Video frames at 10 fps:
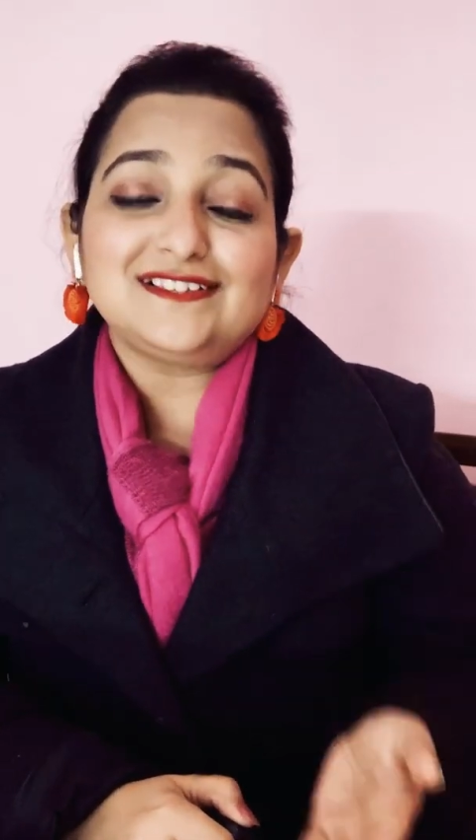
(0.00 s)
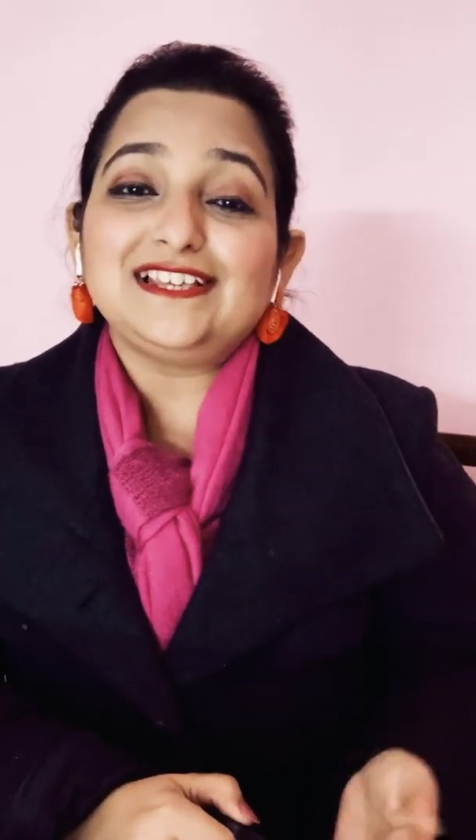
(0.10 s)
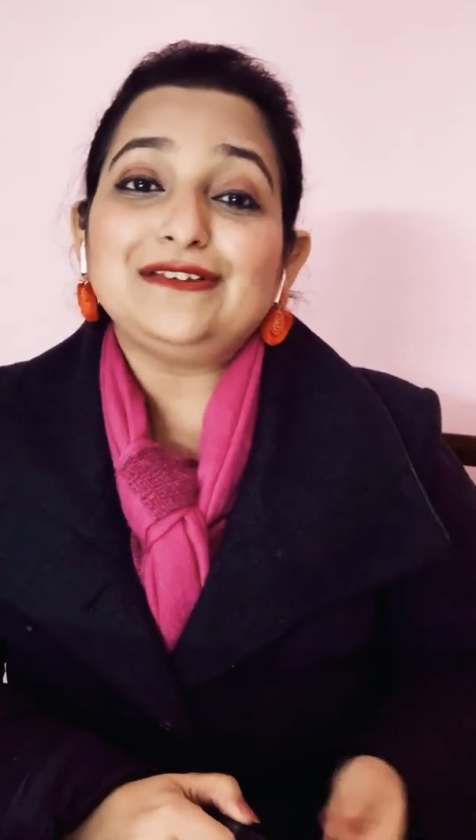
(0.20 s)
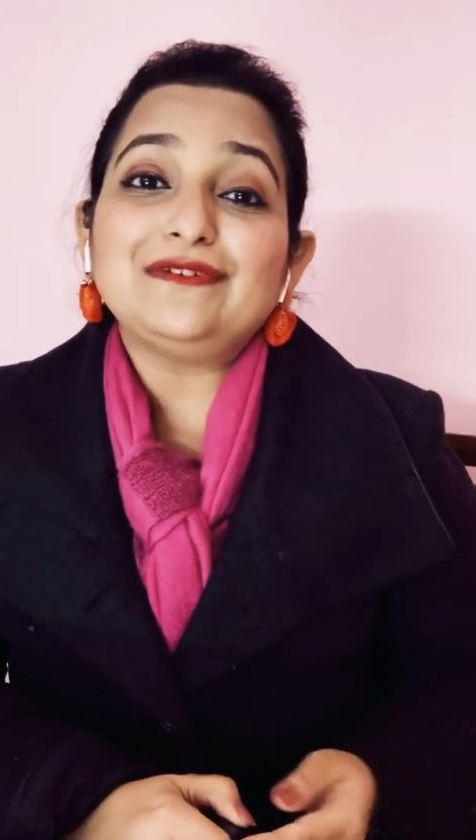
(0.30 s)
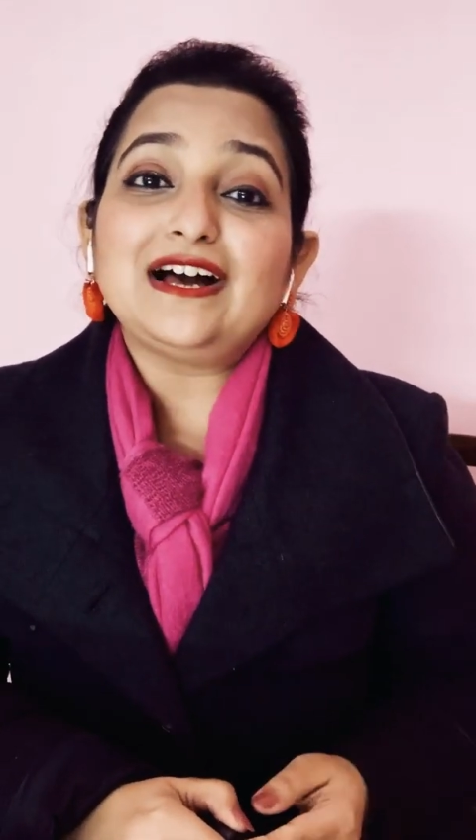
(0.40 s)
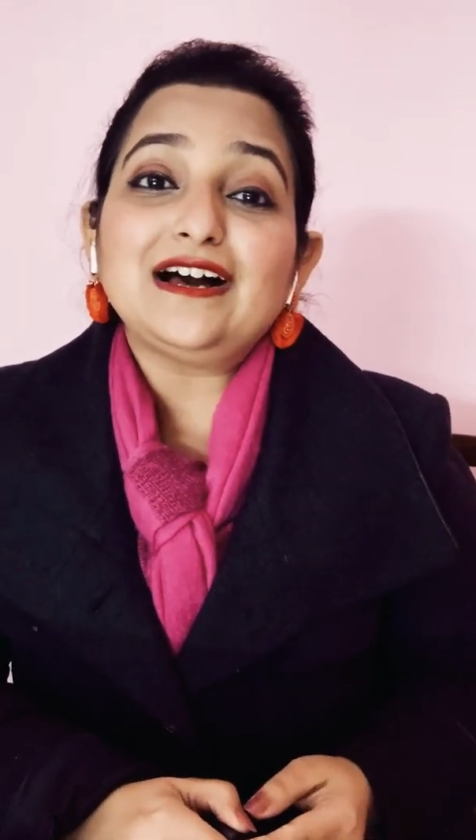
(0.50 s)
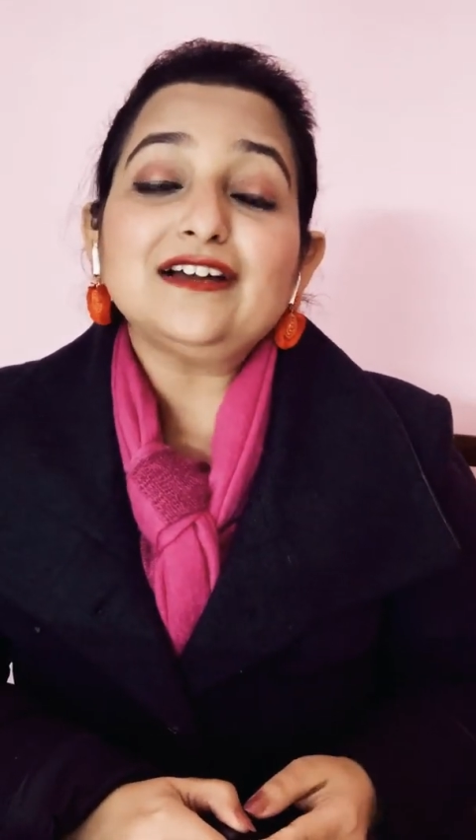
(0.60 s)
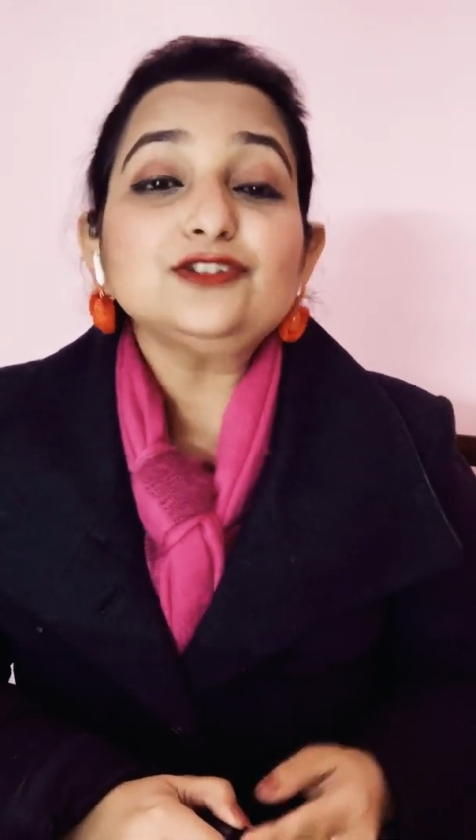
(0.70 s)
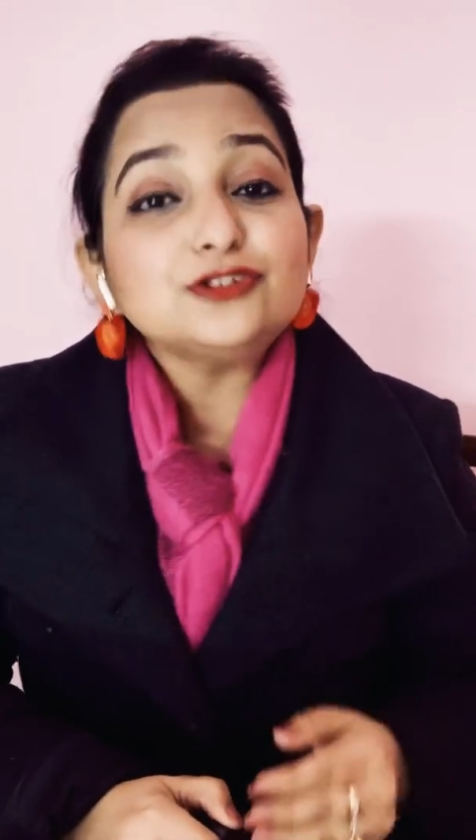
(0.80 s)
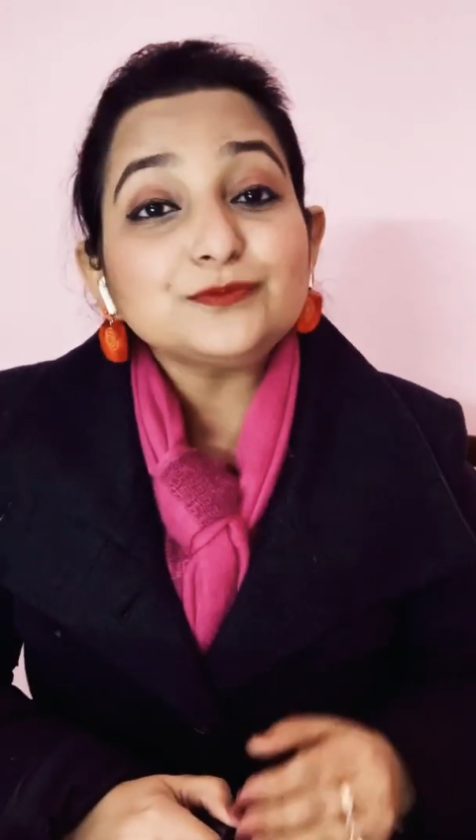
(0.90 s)

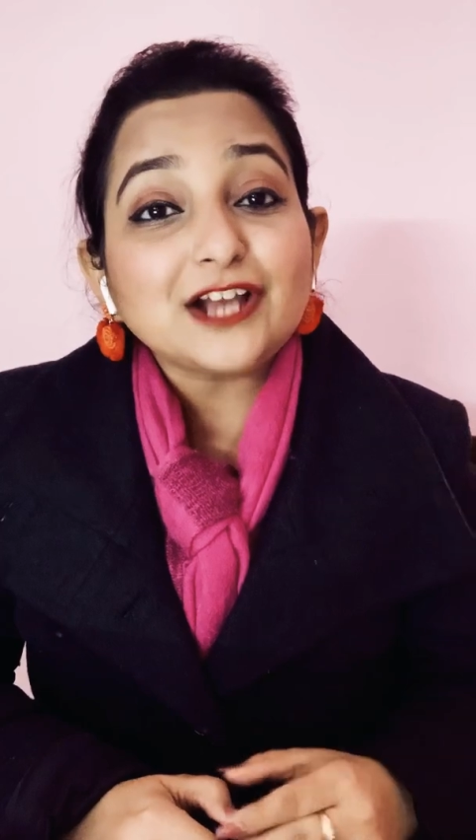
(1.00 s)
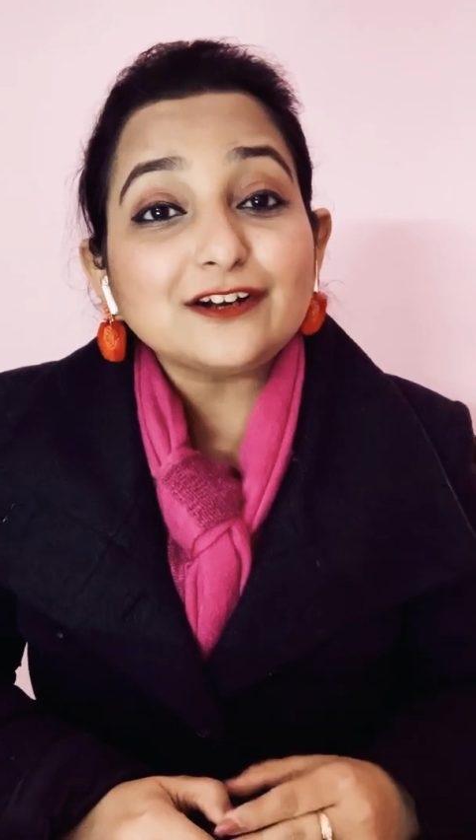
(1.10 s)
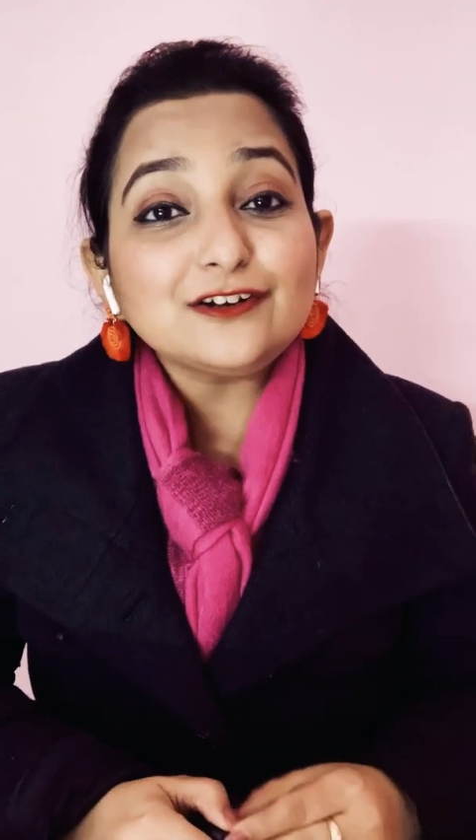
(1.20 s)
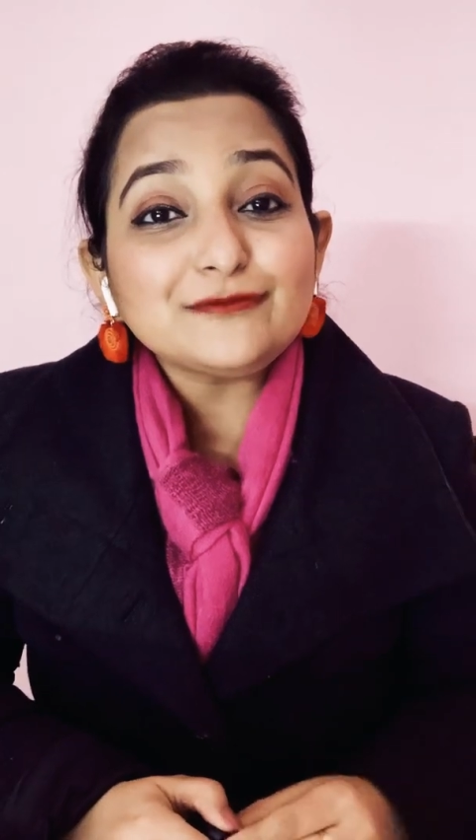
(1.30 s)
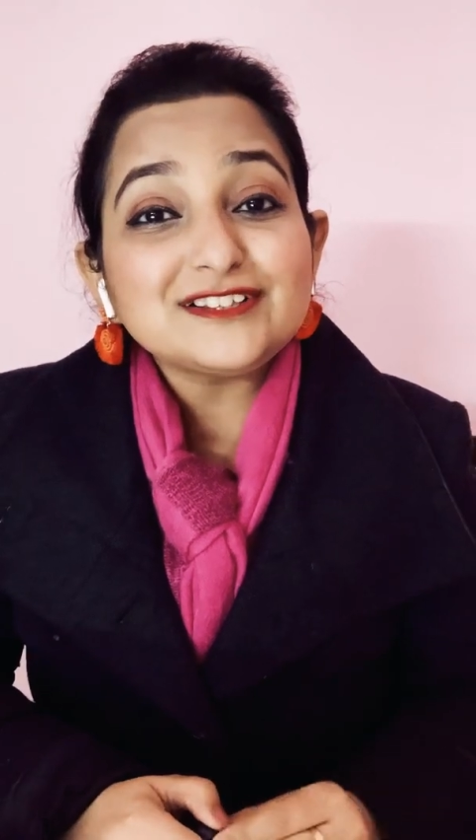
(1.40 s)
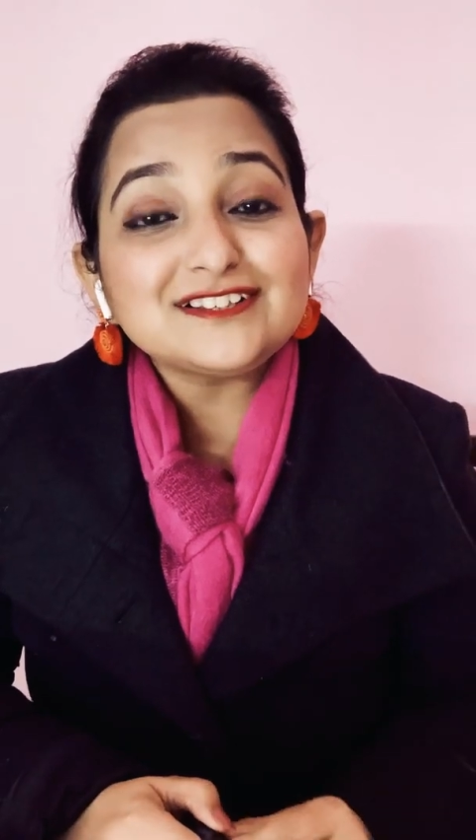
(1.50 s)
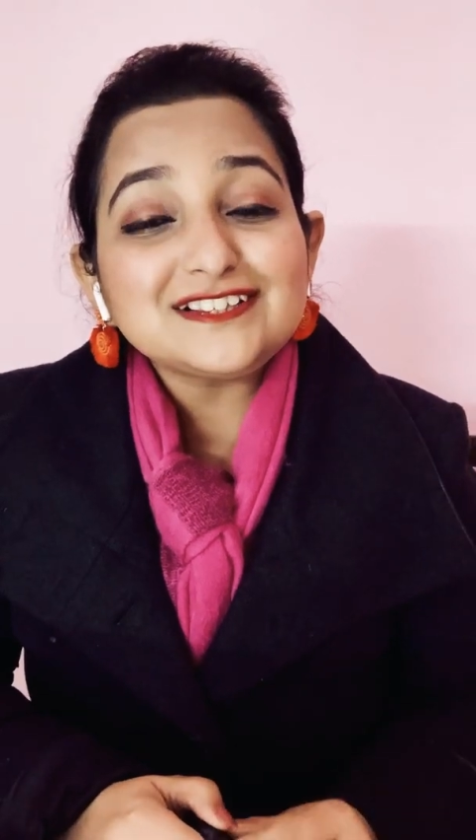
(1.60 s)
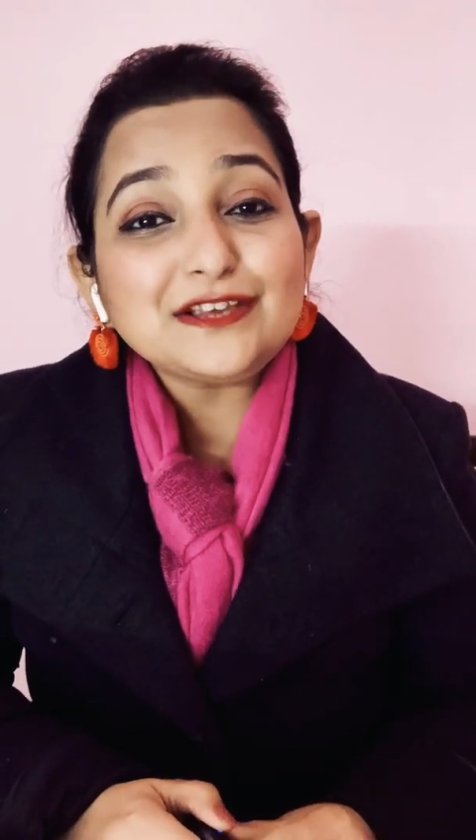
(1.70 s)
Diva, YouTube channel of Mrs.